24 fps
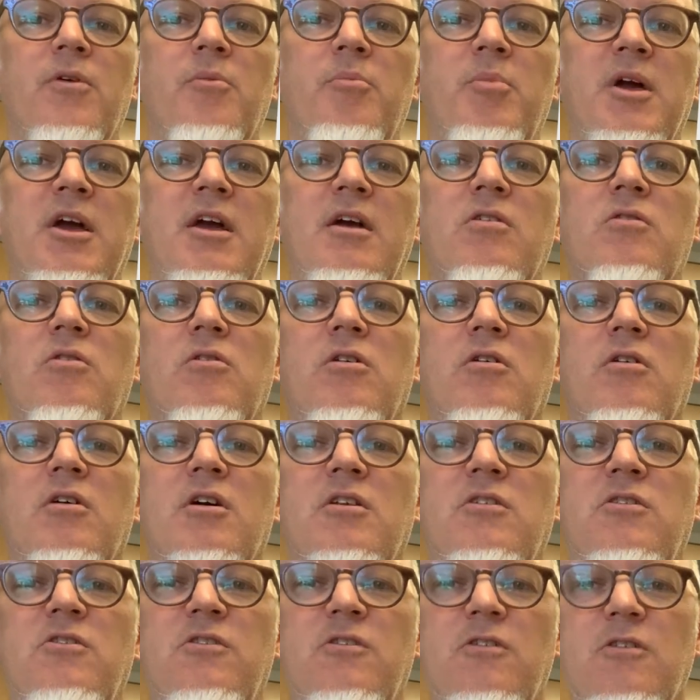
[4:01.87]
the bees, or you
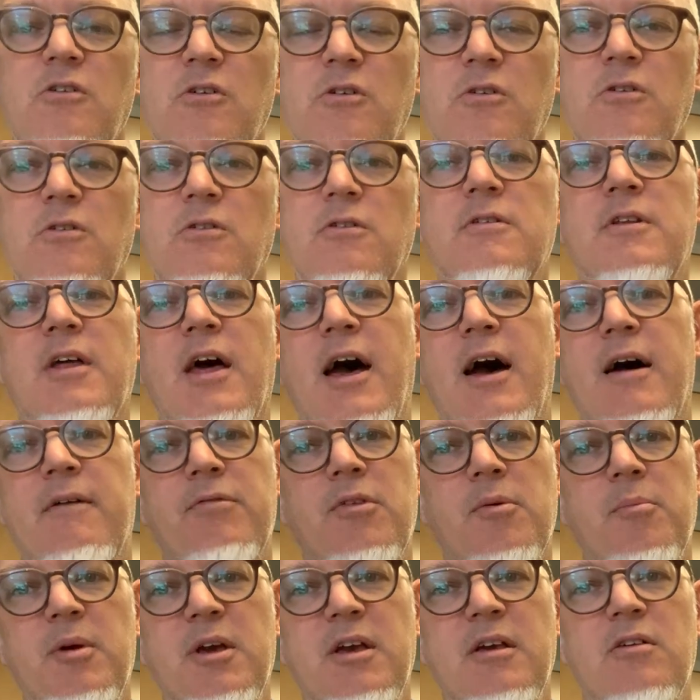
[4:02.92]
can choose to have
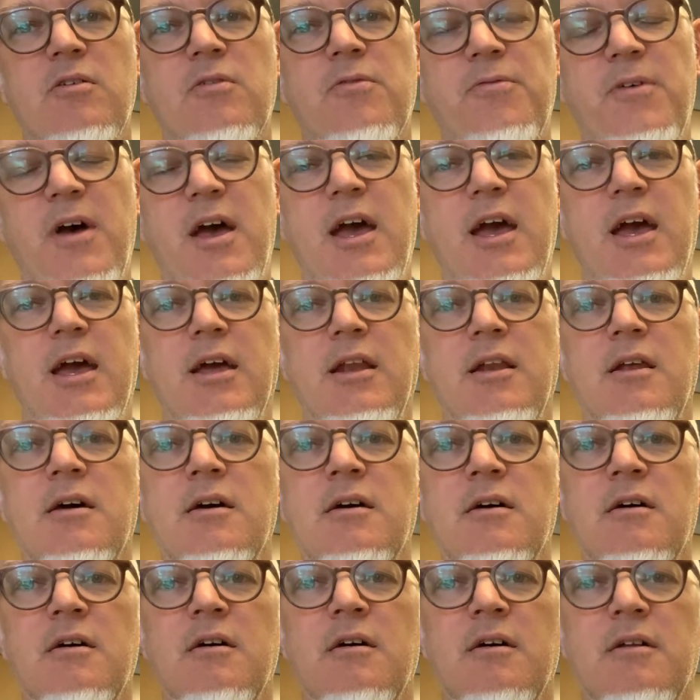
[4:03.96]
the bees fade.
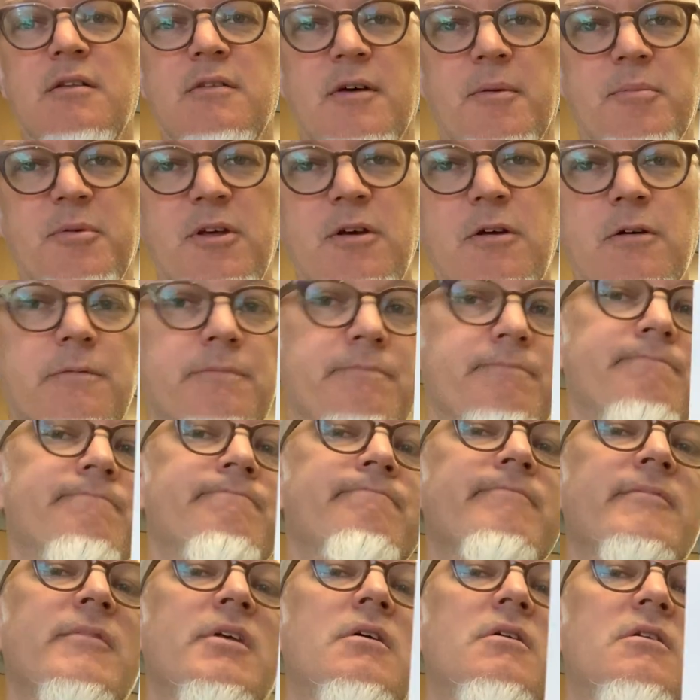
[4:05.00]
It's up to you.
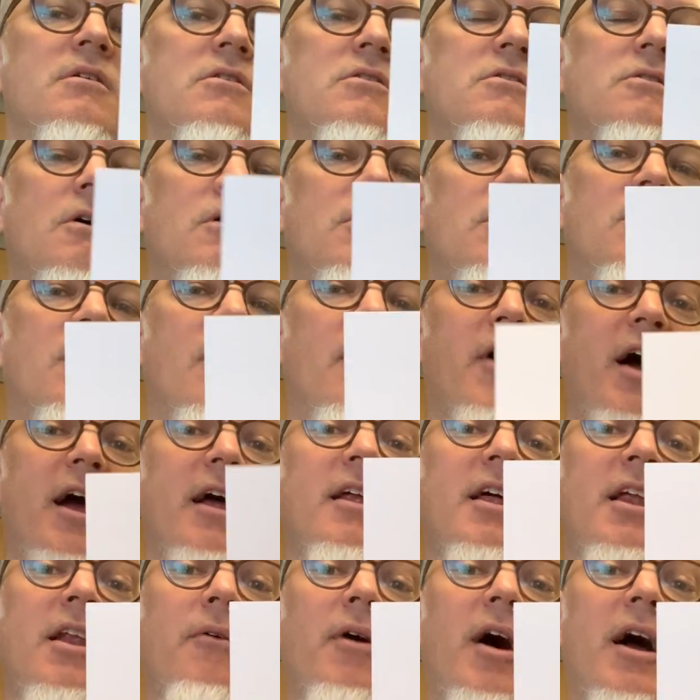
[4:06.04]
So all
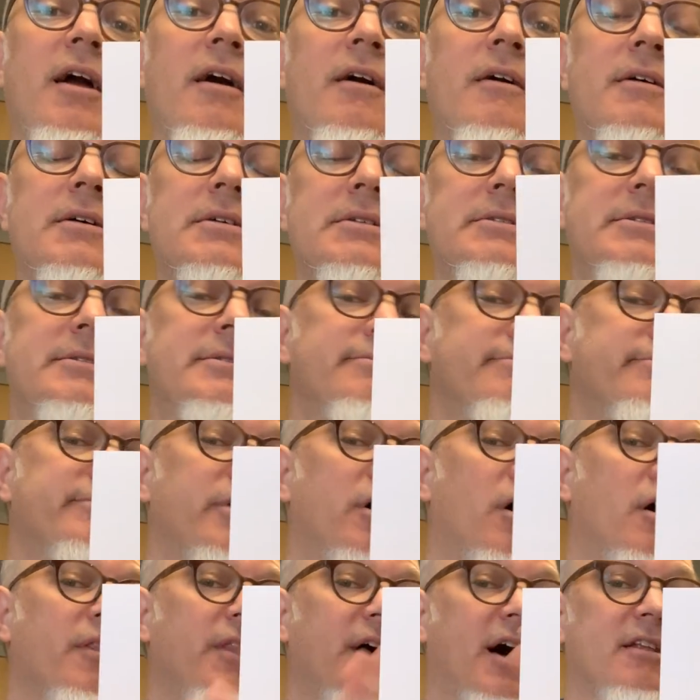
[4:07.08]
right, anyway,
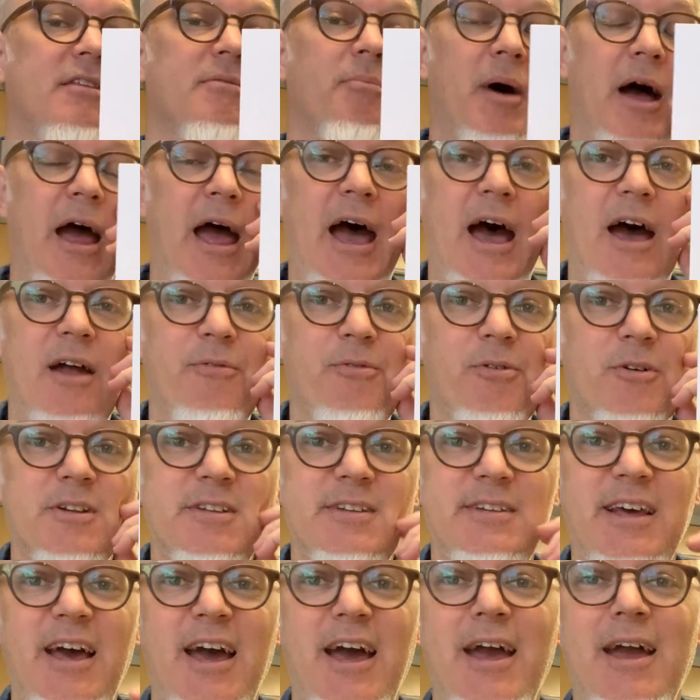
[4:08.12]
that's my ad for
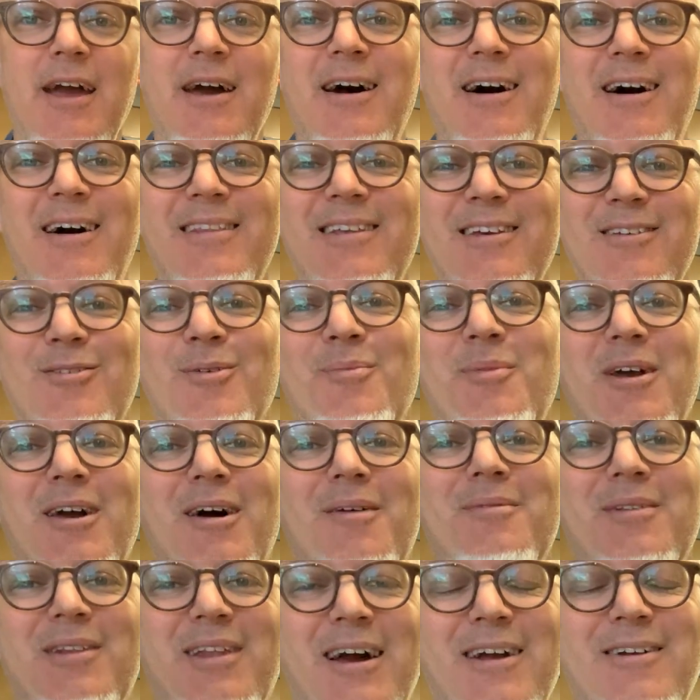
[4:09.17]
today. These will be
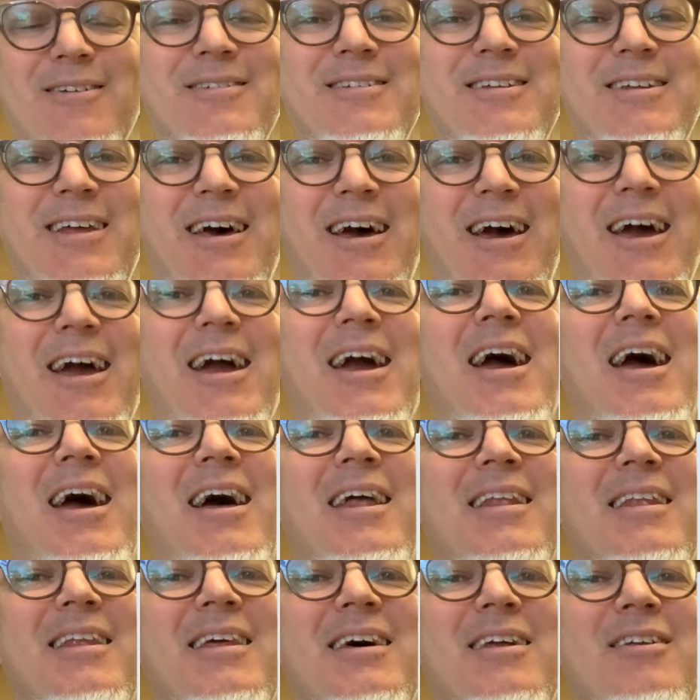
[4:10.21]
up later today,
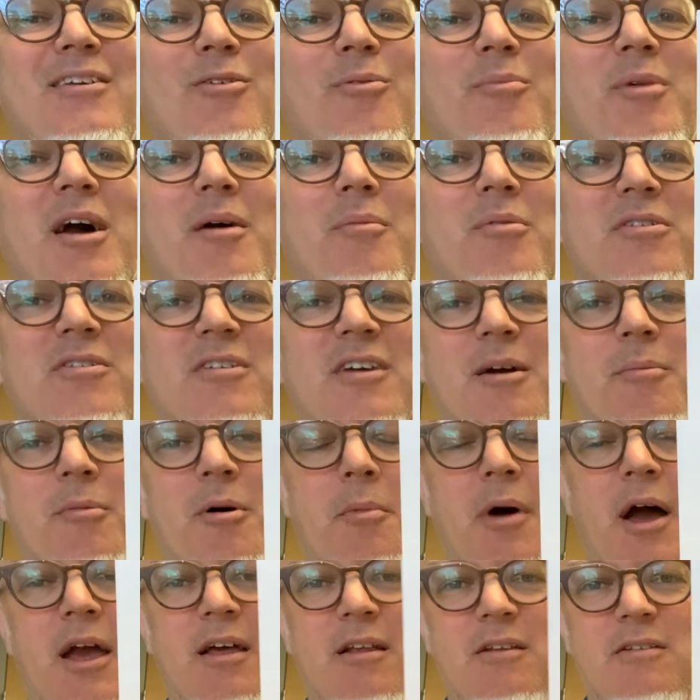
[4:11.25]
and then you'll be able to see them
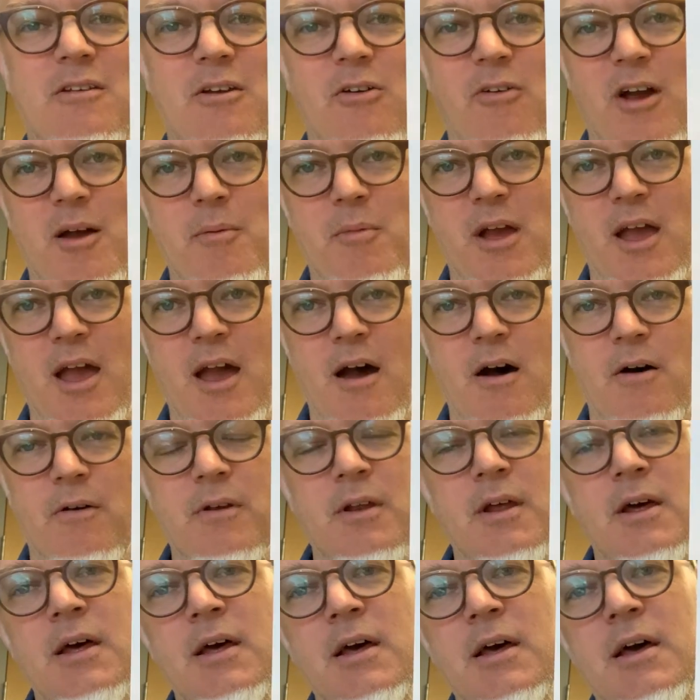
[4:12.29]
on my Instagram
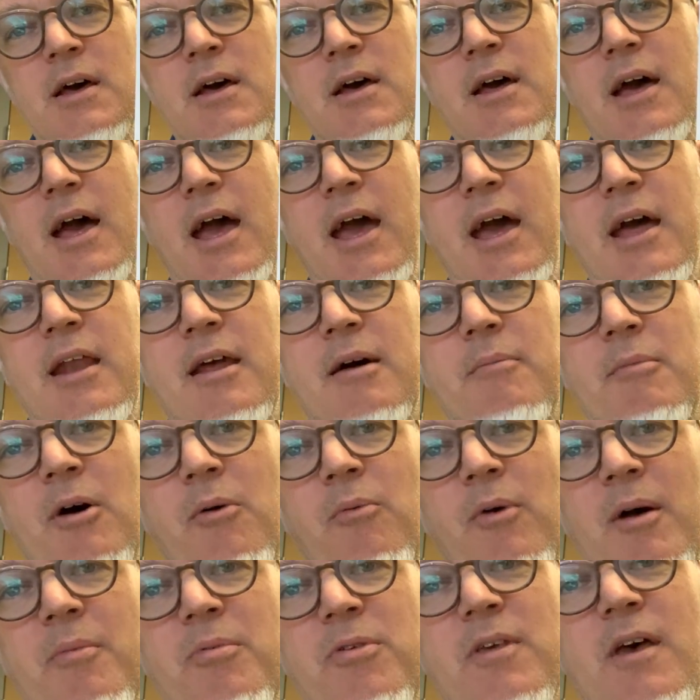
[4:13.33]
account and at my
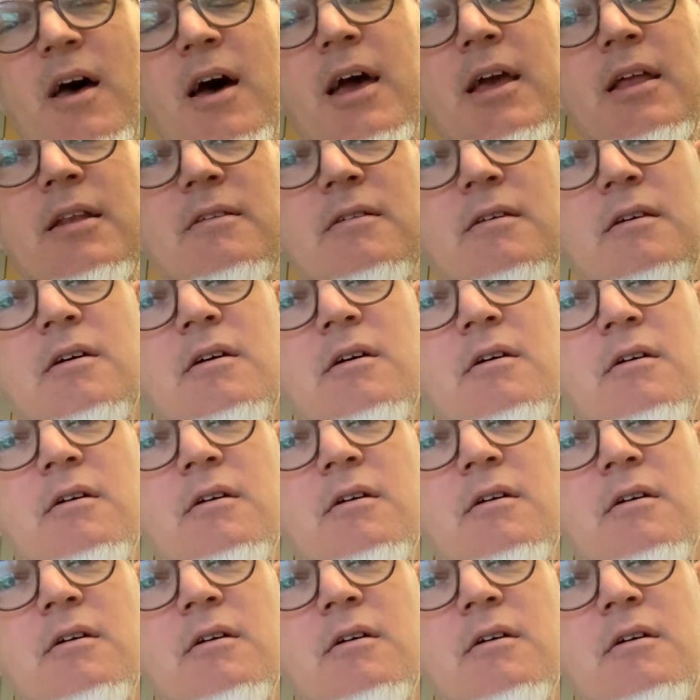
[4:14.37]
website,